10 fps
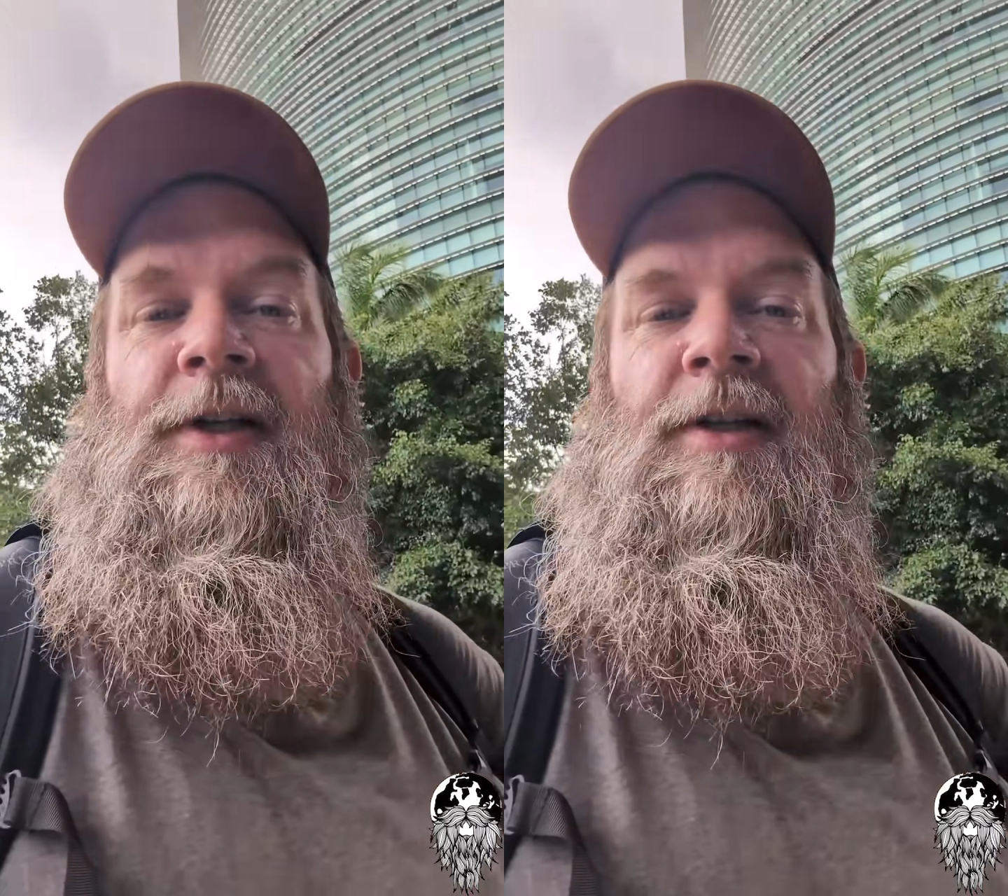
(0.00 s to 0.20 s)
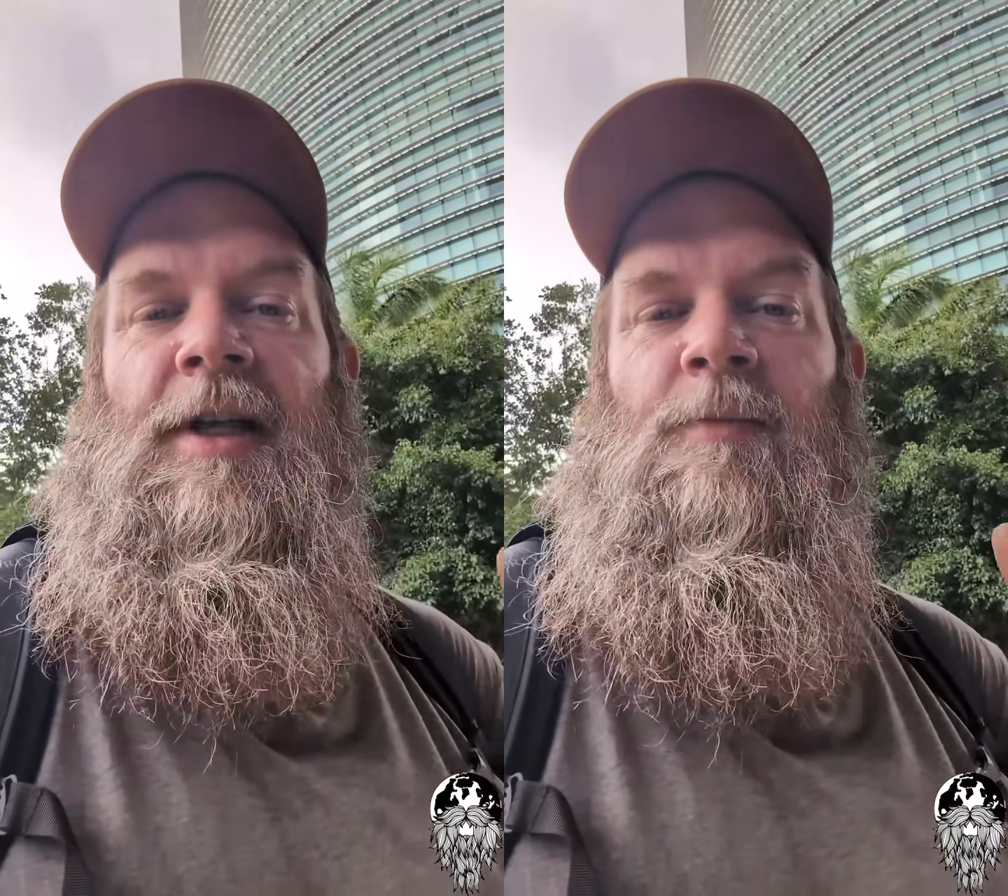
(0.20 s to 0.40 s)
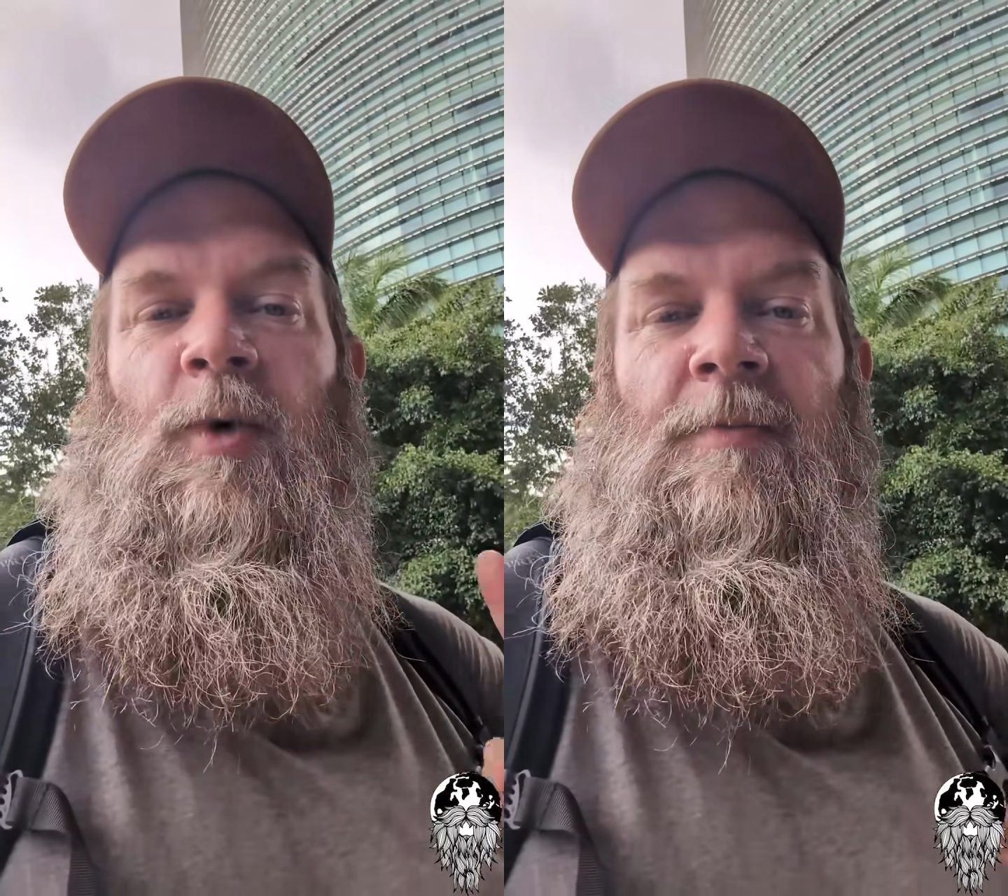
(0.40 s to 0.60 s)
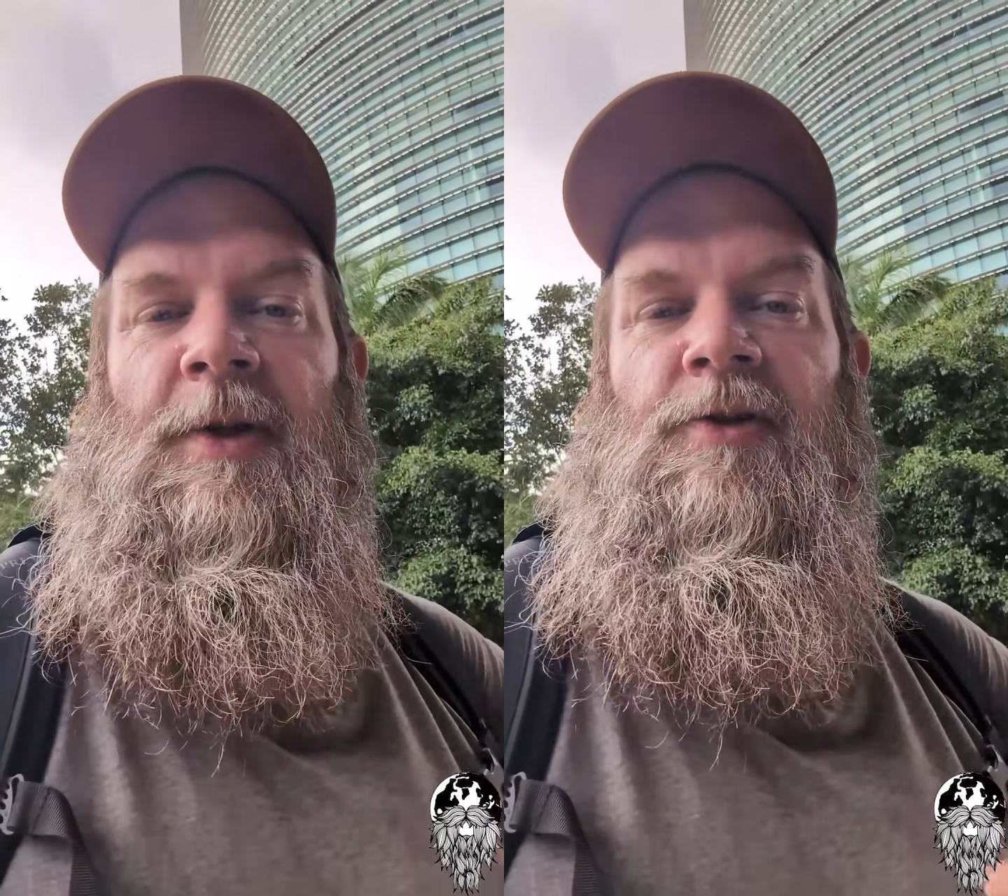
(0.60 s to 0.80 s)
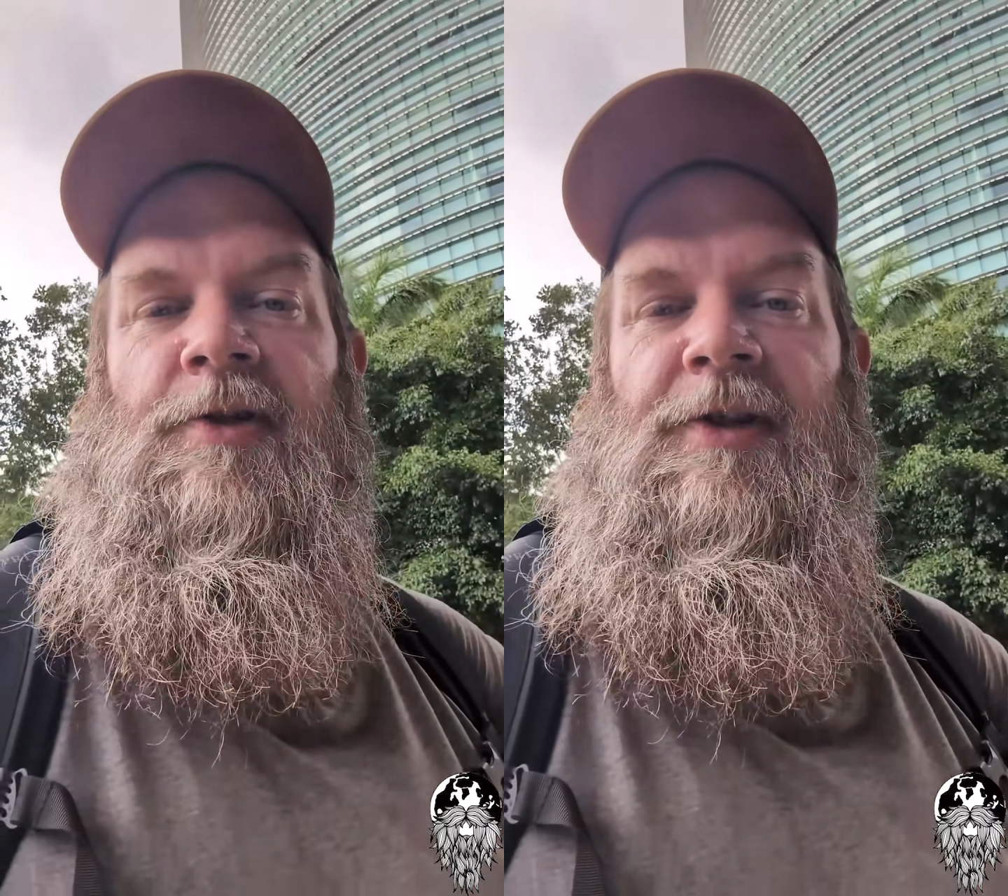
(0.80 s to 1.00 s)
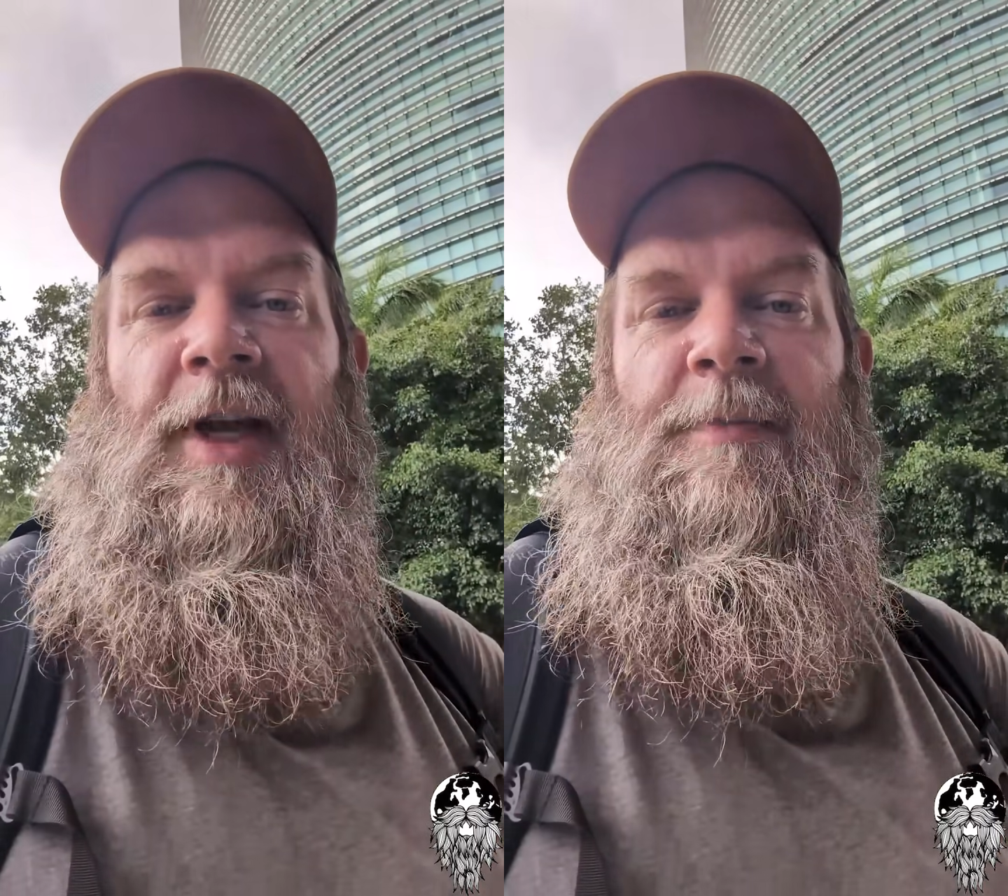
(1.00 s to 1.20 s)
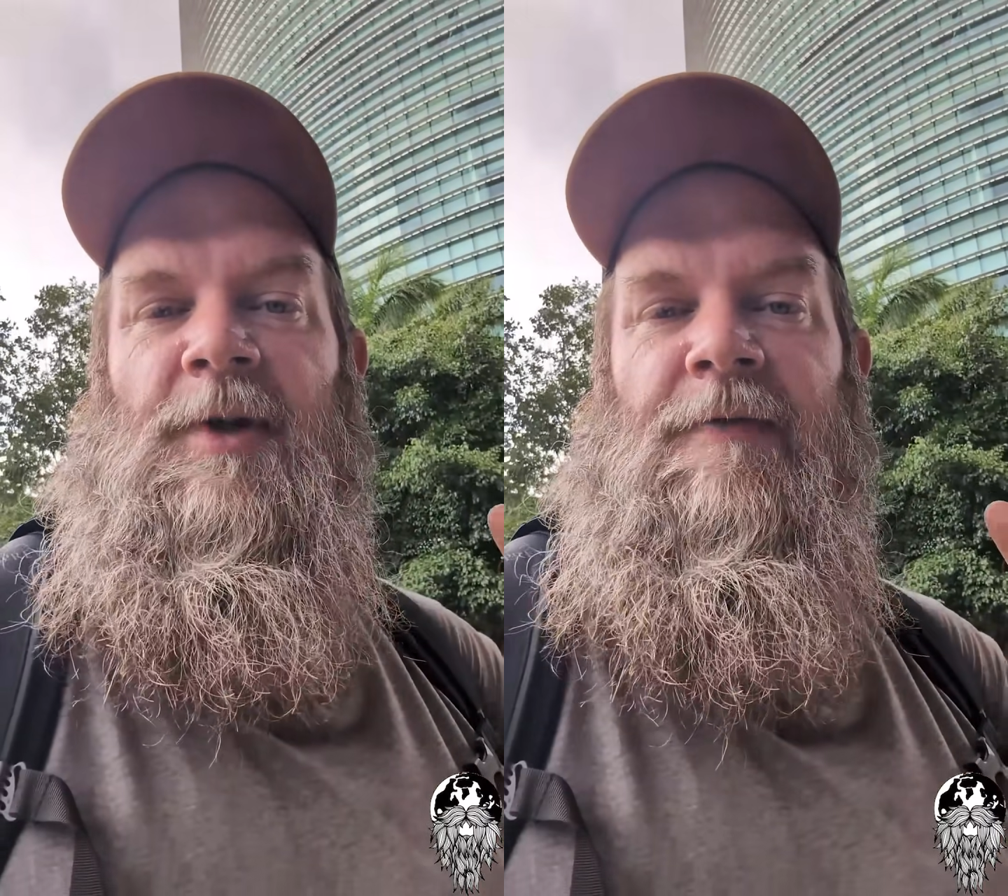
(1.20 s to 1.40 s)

I did get one picture snapped